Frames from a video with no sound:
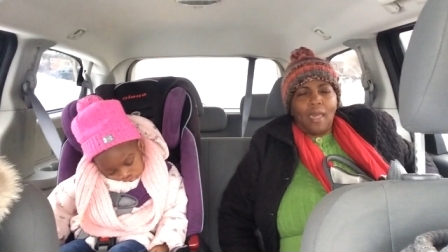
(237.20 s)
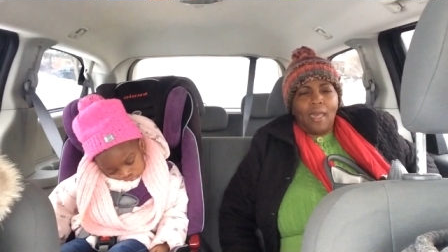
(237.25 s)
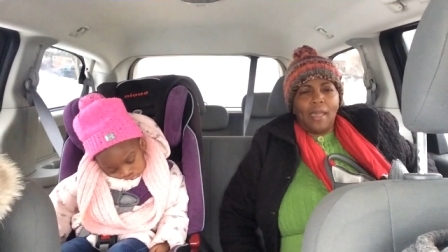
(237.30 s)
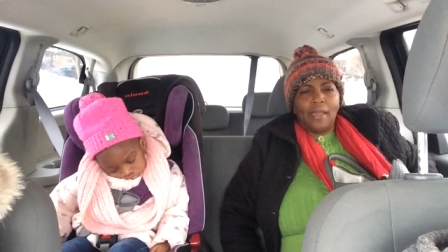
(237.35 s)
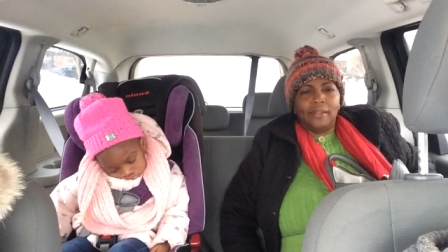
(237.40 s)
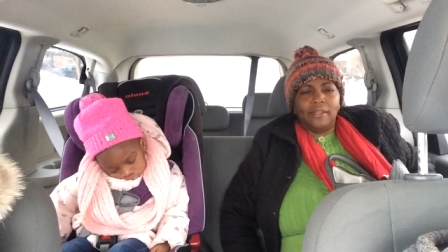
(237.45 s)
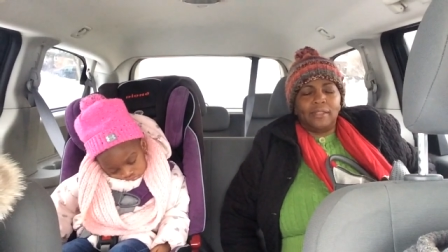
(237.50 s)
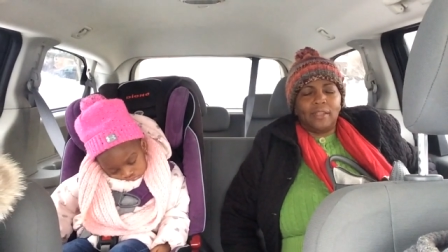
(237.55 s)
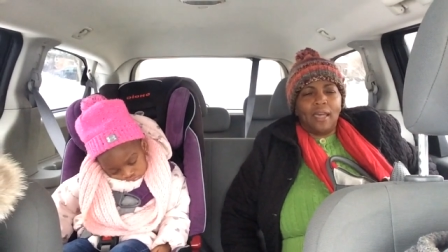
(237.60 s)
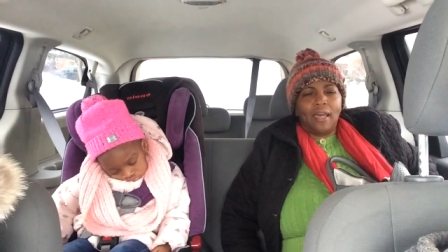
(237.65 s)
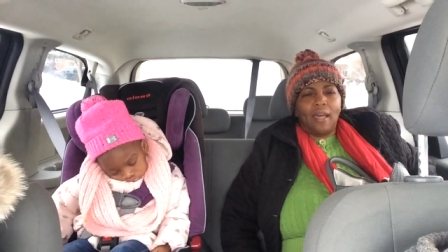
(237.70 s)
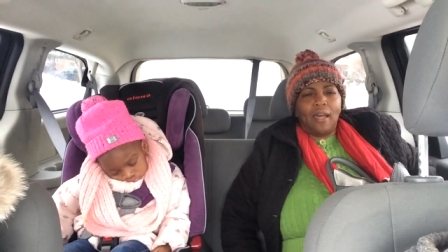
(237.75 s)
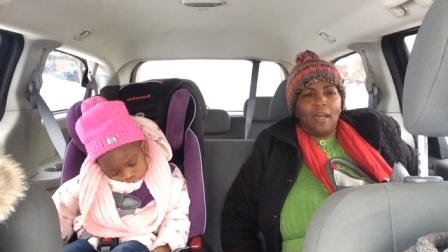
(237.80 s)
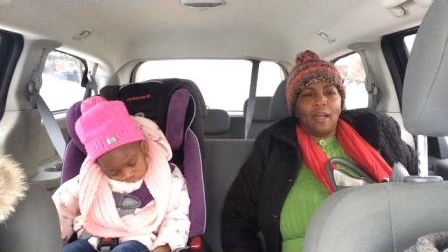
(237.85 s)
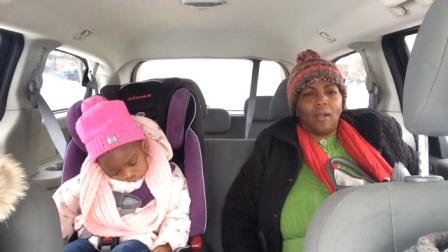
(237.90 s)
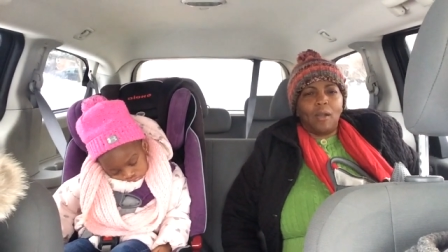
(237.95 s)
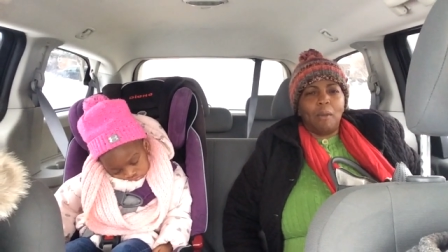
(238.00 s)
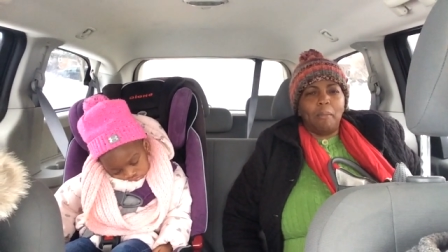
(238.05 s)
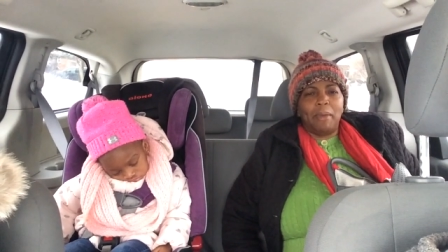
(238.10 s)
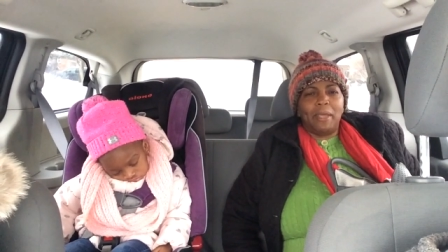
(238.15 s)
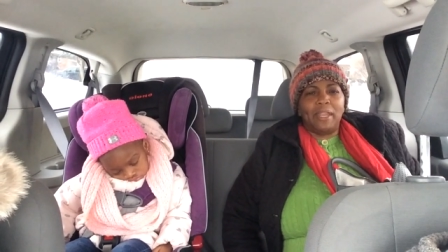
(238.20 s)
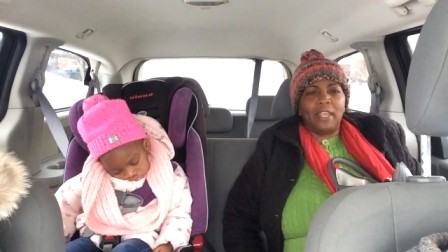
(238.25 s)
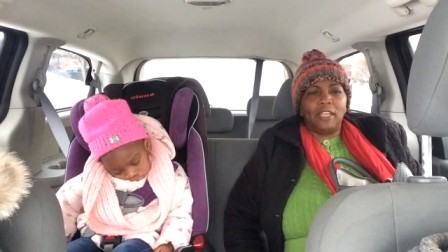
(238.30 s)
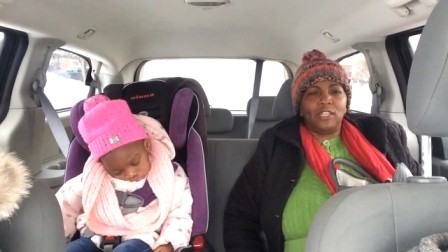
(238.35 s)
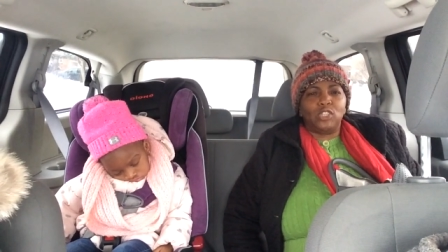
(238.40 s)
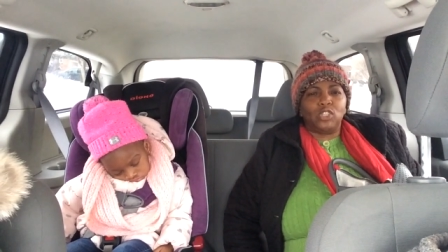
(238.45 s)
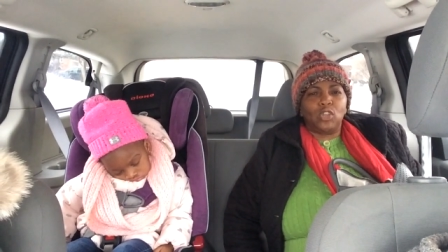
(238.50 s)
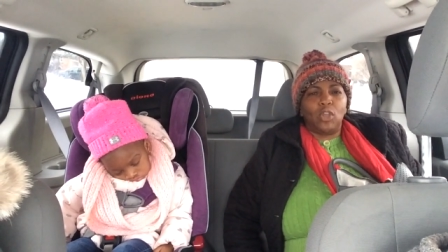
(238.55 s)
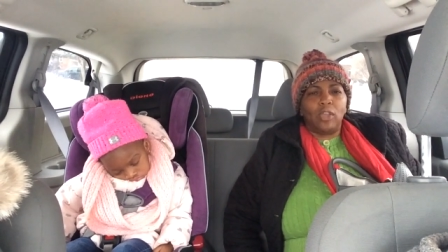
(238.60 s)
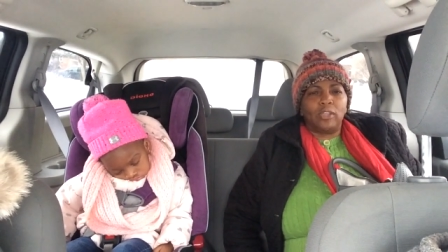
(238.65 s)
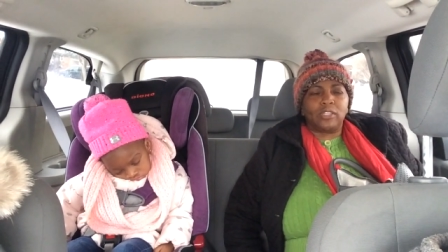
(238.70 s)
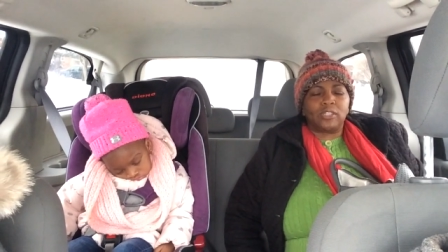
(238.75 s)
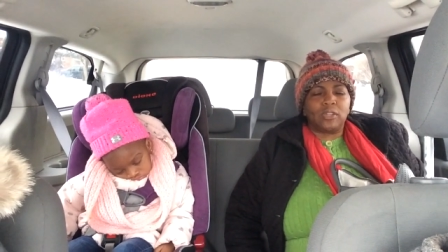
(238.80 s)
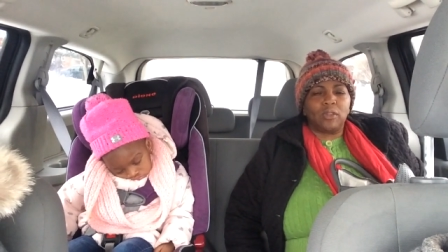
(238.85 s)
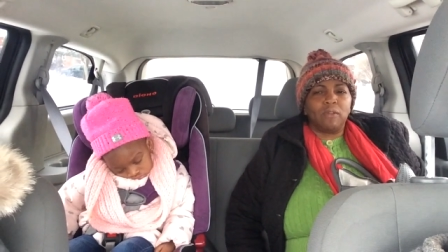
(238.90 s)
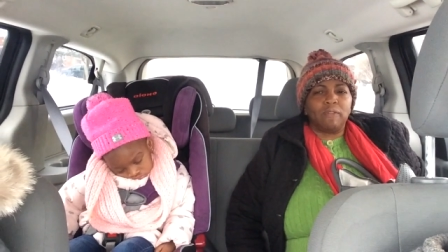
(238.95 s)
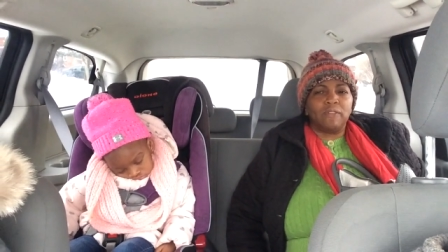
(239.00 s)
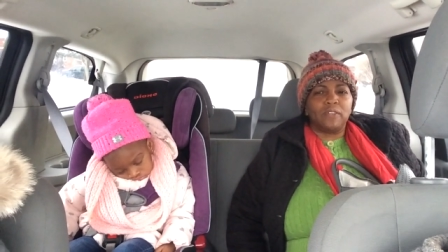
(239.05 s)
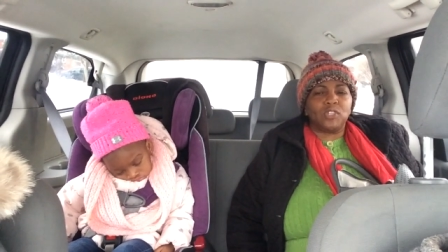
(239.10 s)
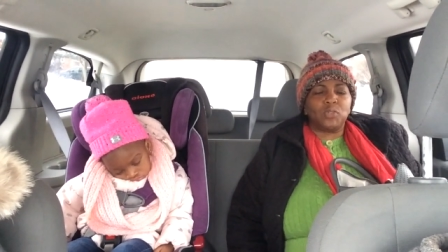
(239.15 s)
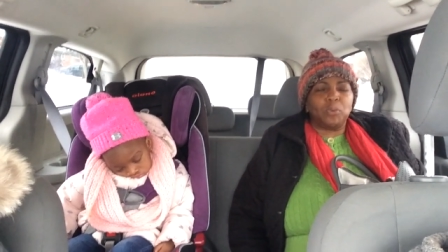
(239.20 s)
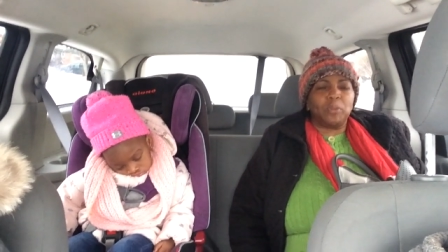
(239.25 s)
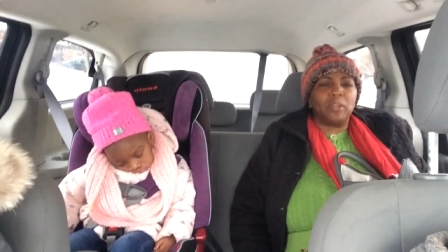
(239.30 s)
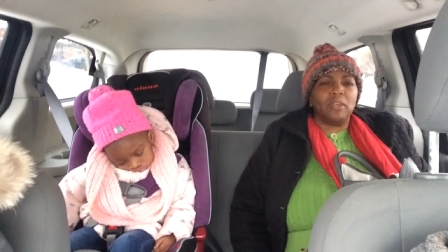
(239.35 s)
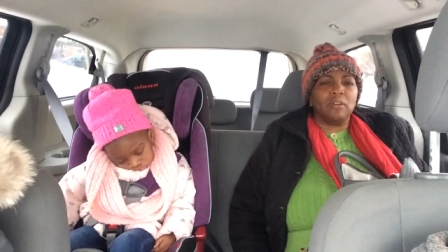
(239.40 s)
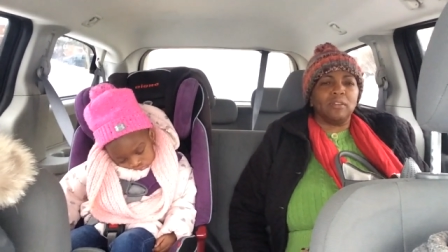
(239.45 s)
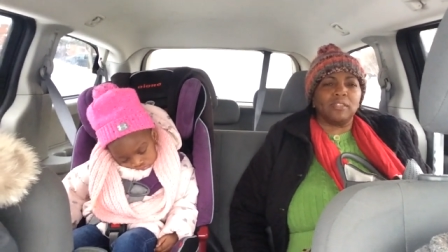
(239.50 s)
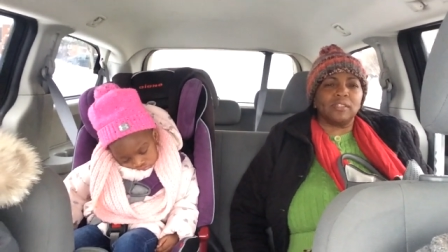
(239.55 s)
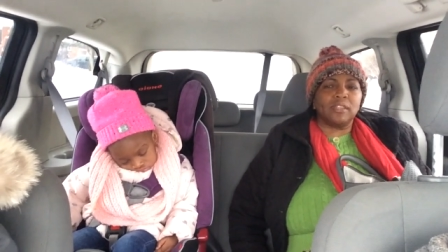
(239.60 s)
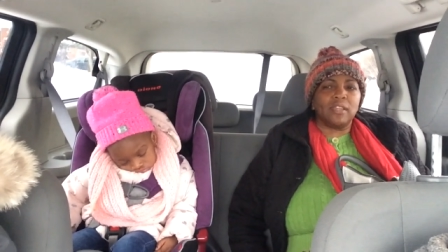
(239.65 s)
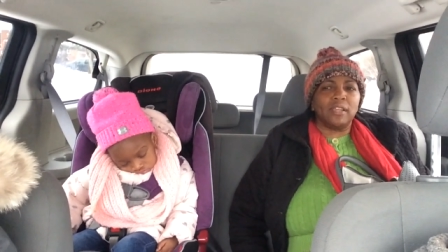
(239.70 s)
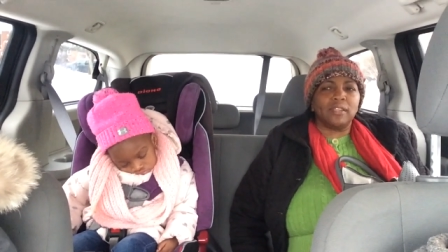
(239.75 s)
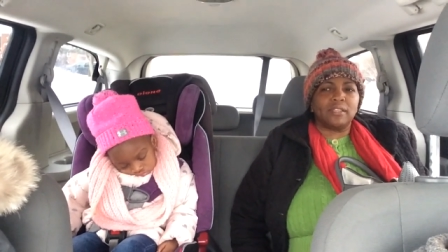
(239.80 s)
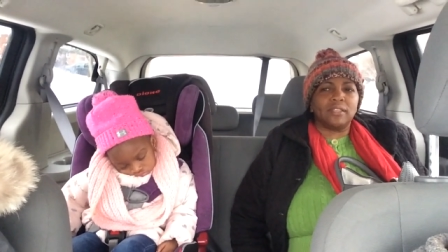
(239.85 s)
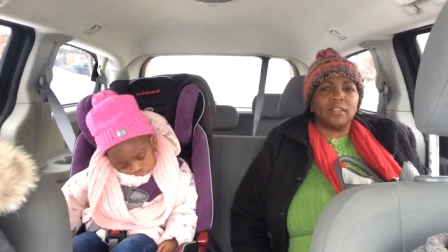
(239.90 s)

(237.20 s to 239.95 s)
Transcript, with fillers: and uh, come and enjoy service with us at